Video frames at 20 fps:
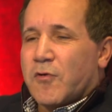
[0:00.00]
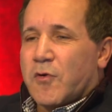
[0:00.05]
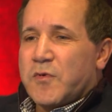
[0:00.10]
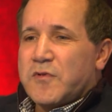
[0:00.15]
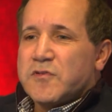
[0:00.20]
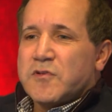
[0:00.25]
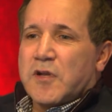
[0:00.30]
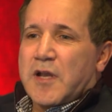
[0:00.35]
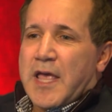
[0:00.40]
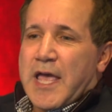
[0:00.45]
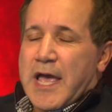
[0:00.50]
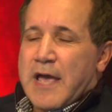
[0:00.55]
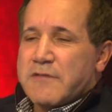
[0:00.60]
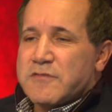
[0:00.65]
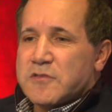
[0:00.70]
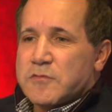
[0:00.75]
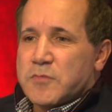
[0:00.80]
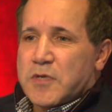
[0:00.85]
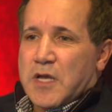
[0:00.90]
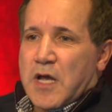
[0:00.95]
You're always going to
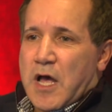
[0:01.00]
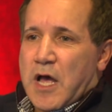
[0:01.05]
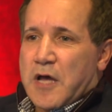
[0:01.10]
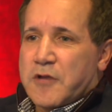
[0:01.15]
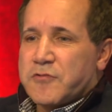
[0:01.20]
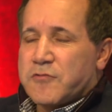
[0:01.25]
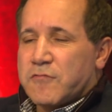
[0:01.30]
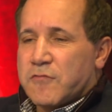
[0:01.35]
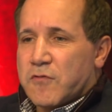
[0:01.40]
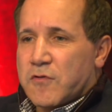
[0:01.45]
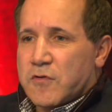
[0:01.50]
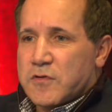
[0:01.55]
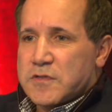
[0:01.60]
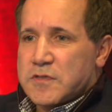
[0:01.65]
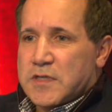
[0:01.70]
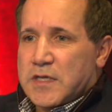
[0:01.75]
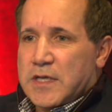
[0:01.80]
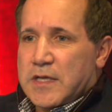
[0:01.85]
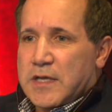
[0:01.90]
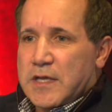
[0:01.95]
have some
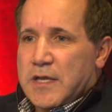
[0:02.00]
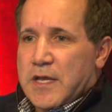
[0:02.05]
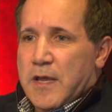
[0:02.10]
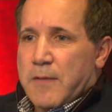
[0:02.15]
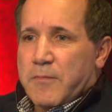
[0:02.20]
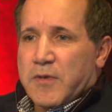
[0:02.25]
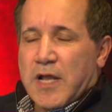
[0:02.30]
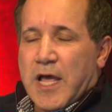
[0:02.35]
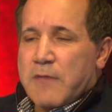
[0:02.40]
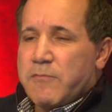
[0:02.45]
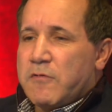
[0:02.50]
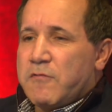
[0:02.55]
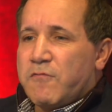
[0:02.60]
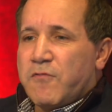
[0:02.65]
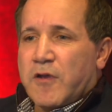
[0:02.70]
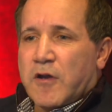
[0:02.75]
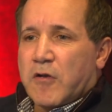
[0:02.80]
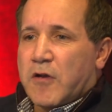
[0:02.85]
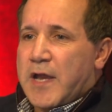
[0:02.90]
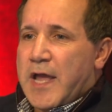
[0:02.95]
controversy, but I've been
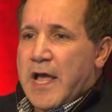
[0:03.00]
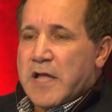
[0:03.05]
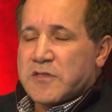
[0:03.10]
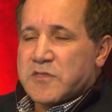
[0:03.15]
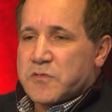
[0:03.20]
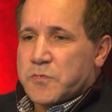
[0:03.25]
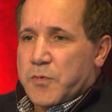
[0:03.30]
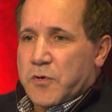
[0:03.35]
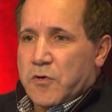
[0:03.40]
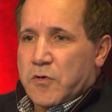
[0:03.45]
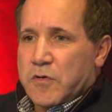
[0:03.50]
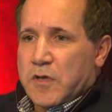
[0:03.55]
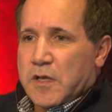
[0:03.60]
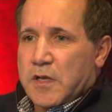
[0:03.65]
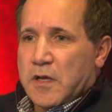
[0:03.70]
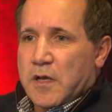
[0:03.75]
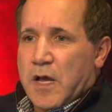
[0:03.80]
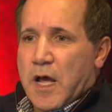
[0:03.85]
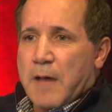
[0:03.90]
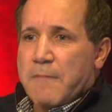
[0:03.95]
very
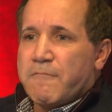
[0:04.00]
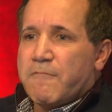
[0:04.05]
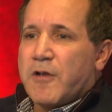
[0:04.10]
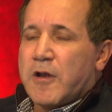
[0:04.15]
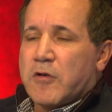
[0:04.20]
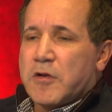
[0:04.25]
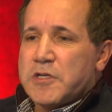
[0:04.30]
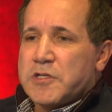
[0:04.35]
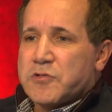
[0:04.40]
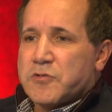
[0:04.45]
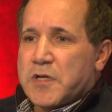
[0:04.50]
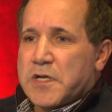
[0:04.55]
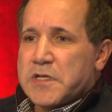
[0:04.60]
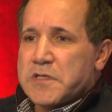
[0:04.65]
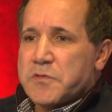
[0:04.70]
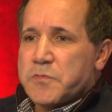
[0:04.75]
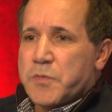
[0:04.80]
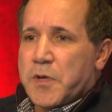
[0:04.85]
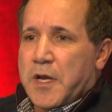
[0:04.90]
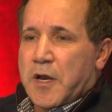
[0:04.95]
outspoken. I'm very
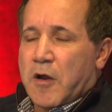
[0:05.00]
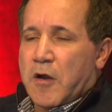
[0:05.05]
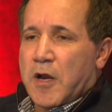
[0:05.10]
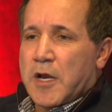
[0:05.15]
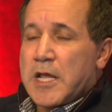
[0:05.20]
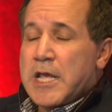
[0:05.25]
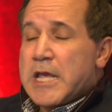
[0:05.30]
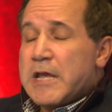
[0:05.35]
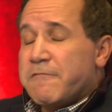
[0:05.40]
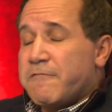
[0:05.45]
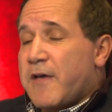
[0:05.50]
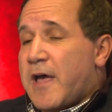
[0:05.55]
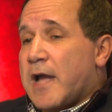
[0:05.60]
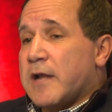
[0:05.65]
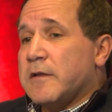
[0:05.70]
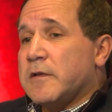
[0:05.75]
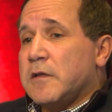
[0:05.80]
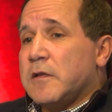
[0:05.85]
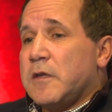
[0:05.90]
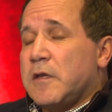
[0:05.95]
transparent. In
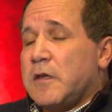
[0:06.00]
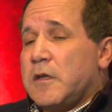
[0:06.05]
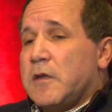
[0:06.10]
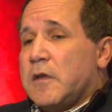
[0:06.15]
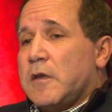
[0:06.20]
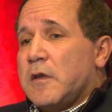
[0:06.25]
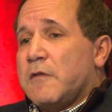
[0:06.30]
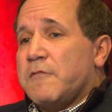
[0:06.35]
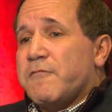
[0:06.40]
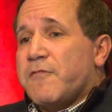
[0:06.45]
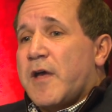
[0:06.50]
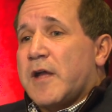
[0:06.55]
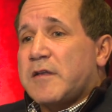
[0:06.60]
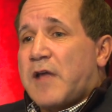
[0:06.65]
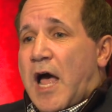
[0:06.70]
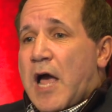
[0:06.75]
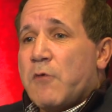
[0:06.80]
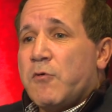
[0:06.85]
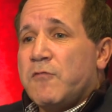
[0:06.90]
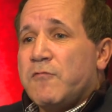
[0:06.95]
fact,
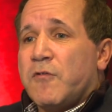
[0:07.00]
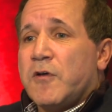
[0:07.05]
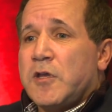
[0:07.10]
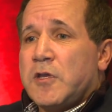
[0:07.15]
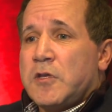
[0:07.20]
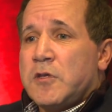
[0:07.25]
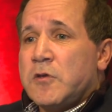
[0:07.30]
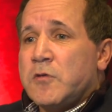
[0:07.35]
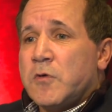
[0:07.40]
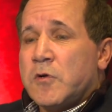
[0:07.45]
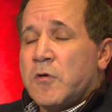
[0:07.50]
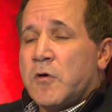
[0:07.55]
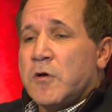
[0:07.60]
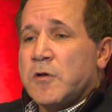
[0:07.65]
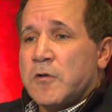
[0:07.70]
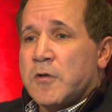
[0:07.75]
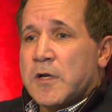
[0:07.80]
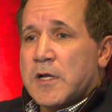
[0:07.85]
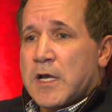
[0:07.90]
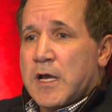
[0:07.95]
I would invite you and
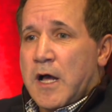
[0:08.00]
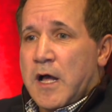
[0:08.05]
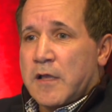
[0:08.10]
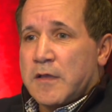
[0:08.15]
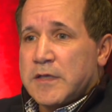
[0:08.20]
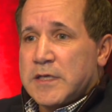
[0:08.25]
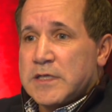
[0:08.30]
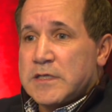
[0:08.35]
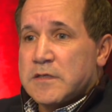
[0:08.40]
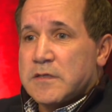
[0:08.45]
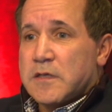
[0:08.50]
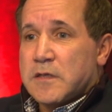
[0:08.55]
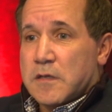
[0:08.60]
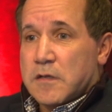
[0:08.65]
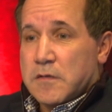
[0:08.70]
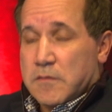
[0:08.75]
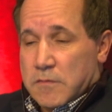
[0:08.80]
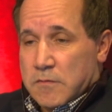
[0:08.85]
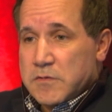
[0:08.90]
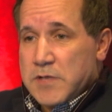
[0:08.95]
all your colleagues
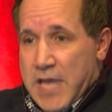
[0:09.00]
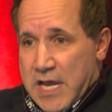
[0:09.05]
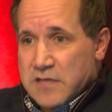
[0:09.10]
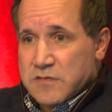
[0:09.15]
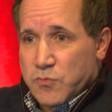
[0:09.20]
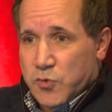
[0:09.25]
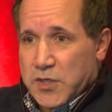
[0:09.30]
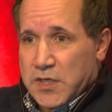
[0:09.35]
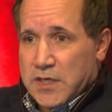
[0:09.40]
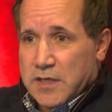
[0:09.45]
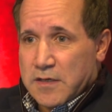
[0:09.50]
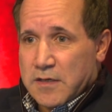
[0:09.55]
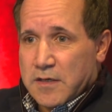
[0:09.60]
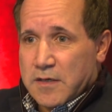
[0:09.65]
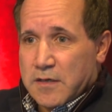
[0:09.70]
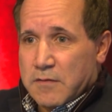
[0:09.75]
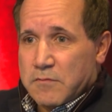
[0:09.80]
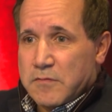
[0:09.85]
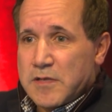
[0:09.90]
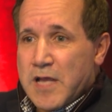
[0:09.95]
next week,
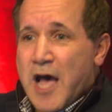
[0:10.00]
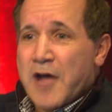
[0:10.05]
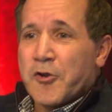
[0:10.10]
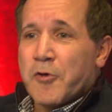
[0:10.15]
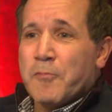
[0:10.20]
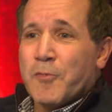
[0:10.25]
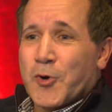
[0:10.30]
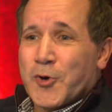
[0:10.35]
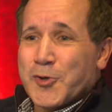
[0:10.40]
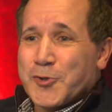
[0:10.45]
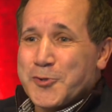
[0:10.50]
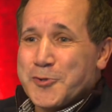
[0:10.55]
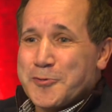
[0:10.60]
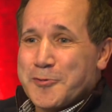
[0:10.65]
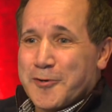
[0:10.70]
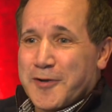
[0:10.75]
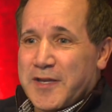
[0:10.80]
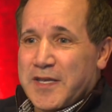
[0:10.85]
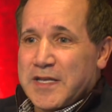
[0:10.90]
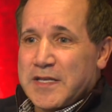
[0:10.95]
not on Martin
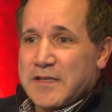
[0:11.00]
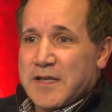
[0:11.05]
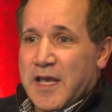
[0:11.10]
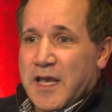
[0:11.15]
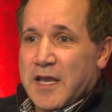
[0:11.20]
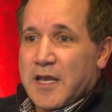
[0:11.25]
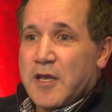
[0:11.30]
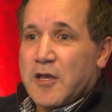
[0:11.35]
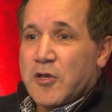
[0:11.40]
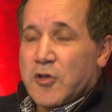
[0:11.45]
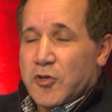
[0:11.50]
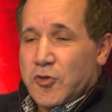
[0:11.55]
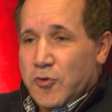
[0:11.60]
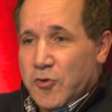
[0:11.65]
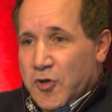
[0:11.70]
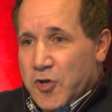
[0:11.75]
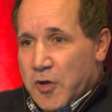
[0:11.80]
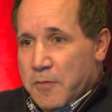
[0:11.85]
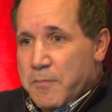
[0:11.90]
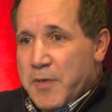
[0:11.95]
Luther King Day. You
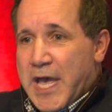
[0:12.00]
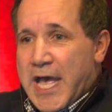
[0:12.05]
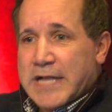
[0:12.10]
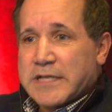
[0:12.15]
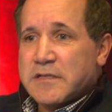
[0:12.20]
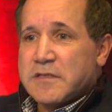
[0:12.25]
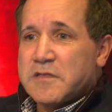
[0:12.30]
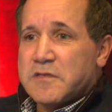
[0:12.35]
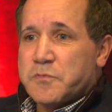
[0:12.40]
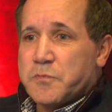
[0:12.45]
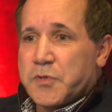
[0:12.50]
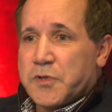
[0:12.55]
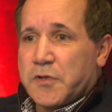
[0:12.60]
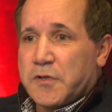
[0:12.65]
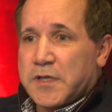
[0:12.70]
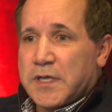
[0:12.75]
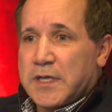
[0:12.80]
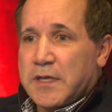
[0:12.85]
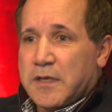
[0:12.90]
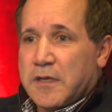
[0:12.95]
can come back to this
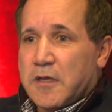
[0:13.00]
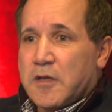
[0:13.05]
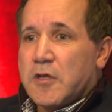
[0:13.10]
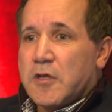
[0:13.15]
building.